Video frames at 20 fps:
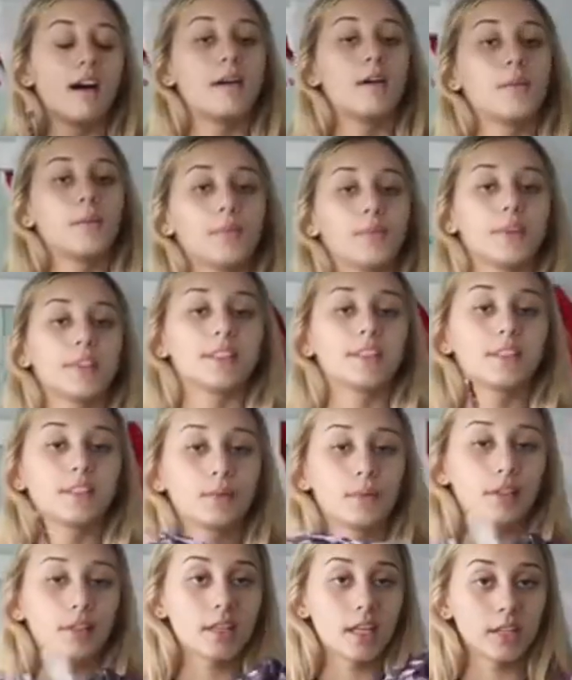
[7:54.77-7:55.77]
Um, this
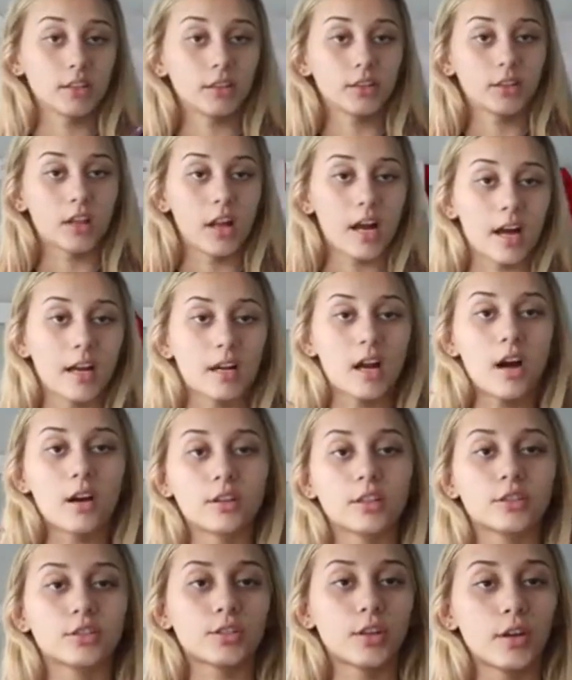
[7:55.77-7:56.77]
is what they look like.
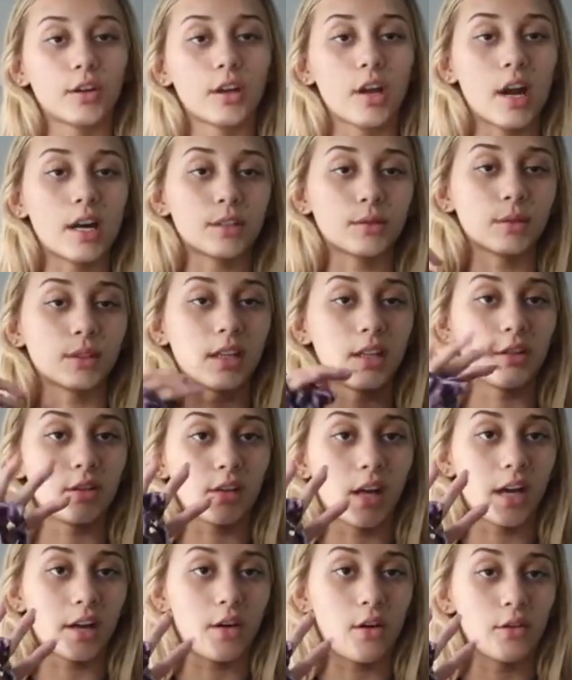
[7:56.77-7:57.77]
I'll just show you guys what they
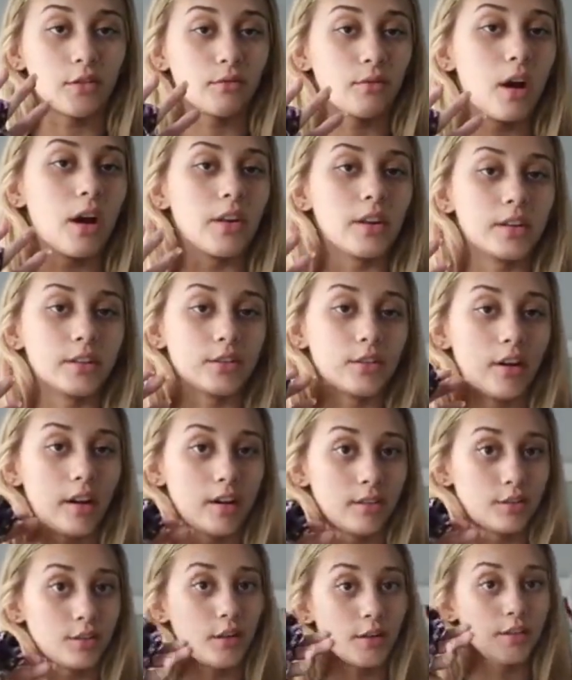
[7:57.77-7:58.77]
look like on rather than trying
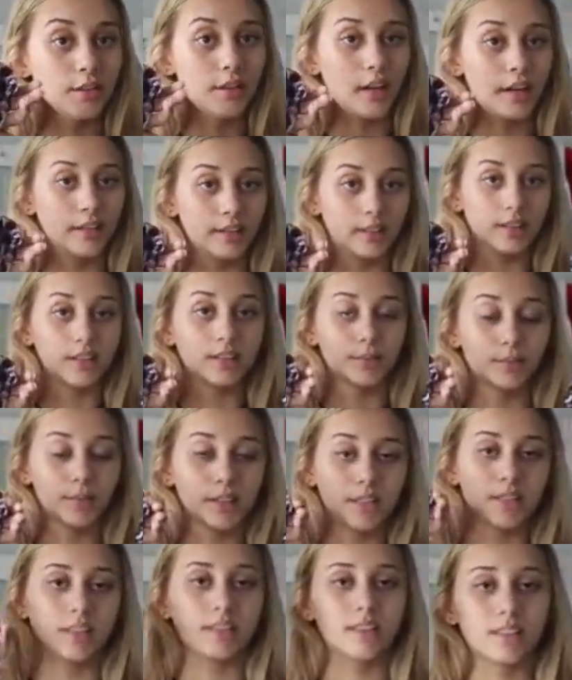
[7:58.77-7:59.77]
to show you like this
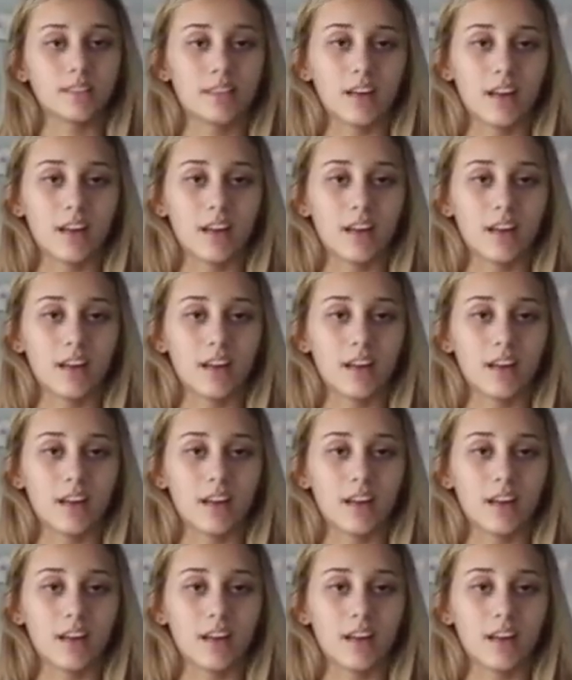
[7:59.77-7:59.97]
because